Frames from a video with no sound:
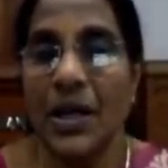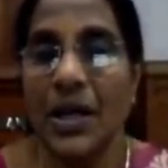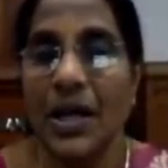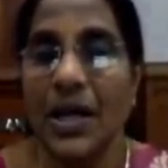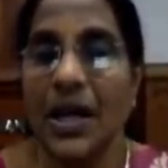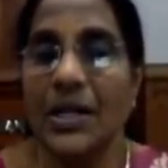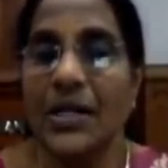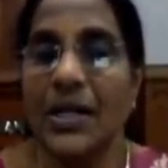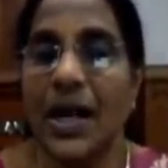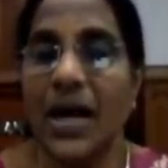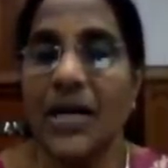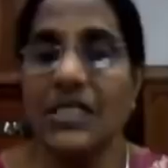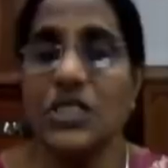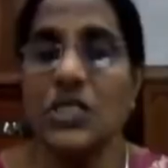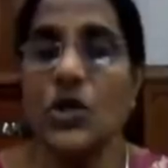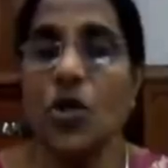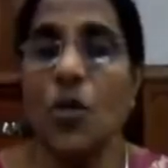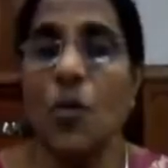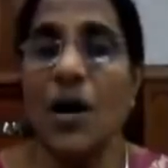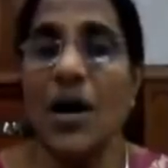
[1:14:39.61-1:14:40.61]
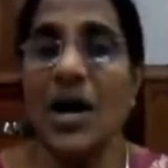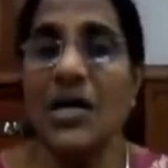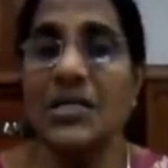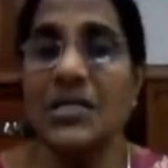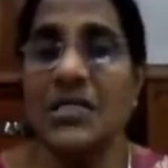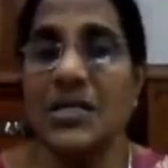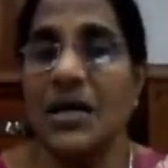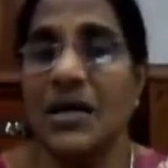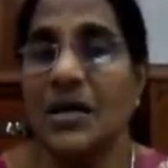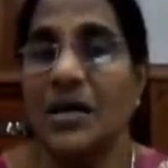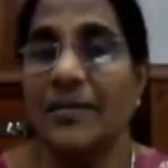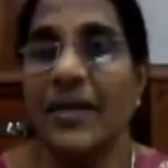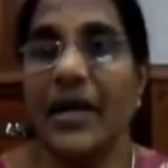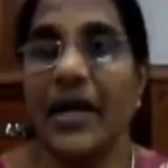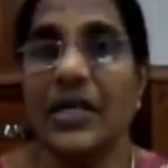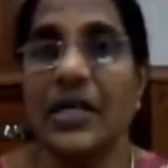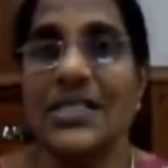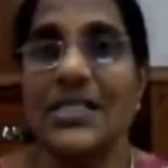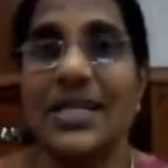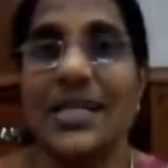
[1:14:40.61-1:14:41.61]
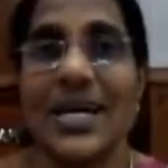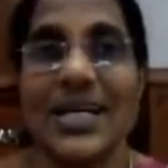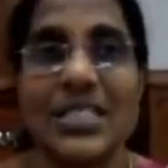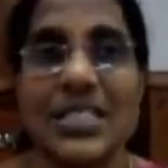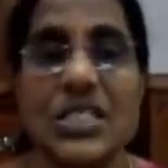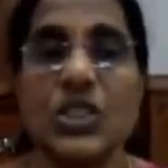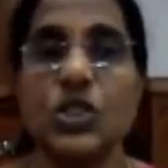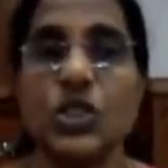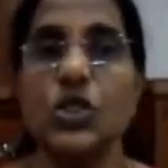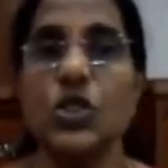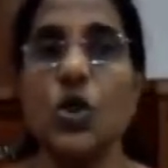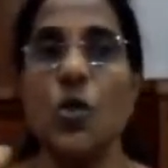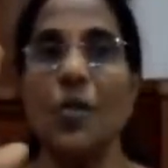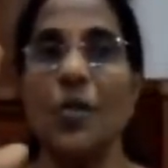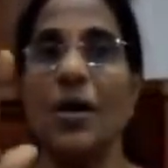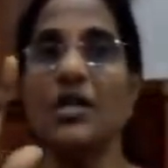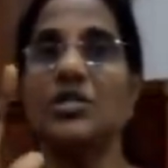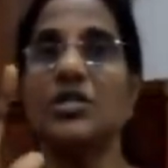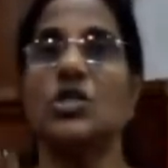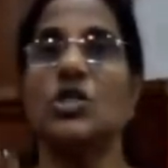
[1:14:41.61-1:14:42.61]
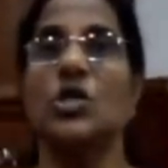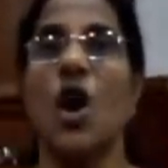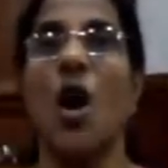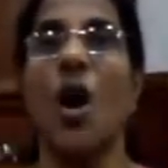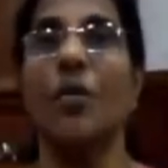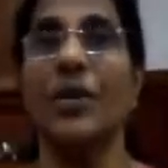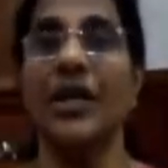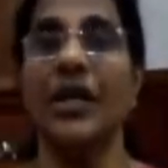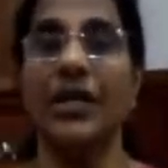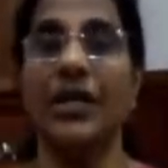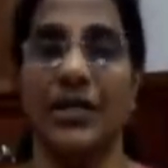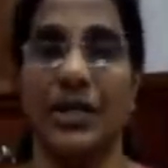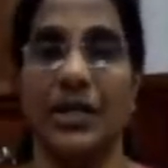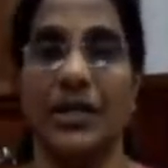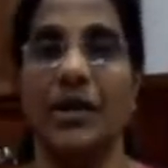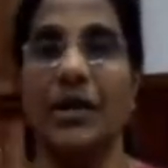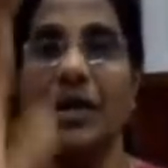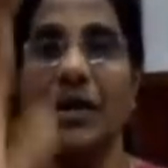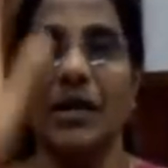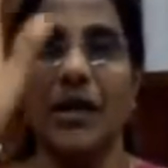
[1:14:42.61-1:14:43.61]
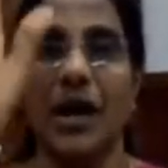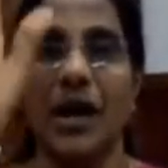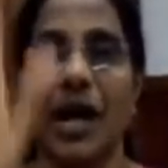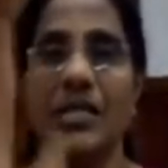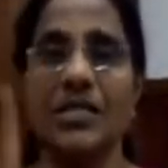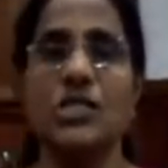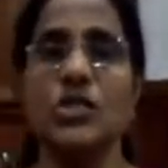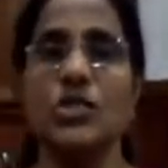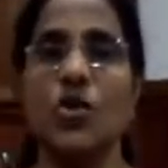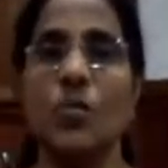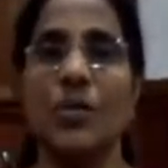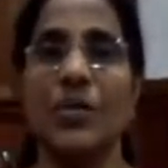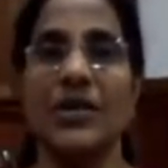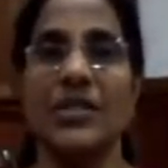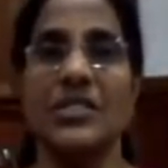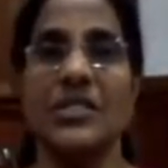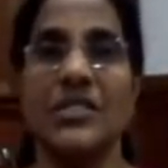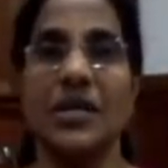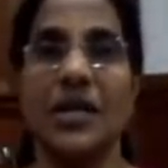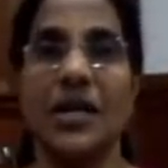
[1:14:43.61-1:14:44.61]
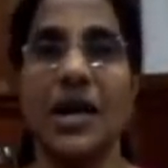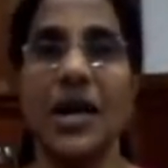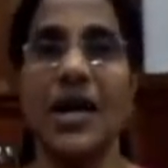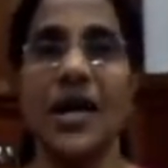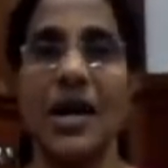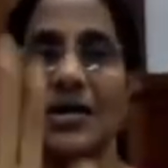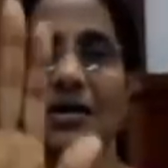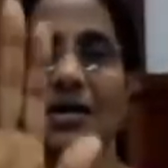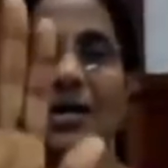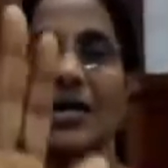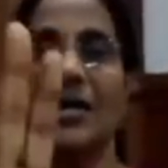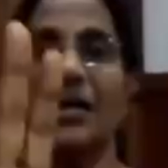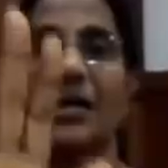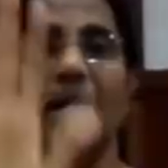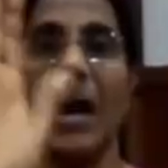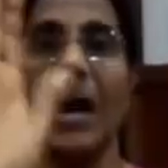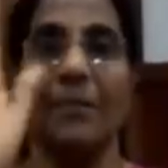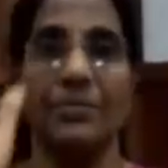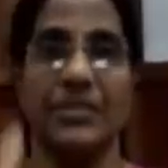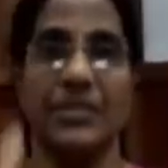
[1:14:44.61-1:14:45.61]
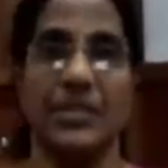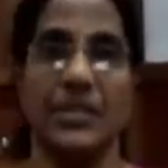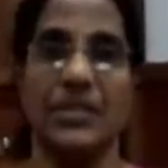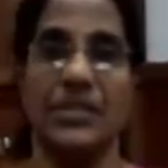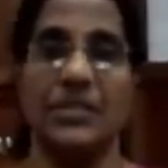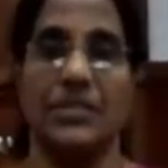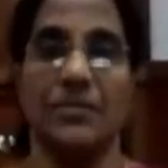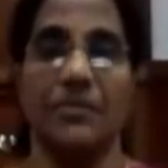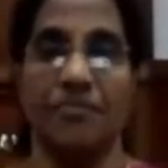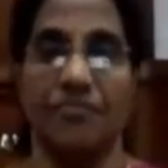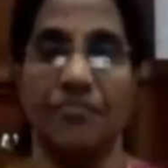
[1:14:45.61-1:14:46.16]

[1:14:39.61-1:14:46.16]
In consumers, there is consumer sovereignty. Consumer is the king under capitalism.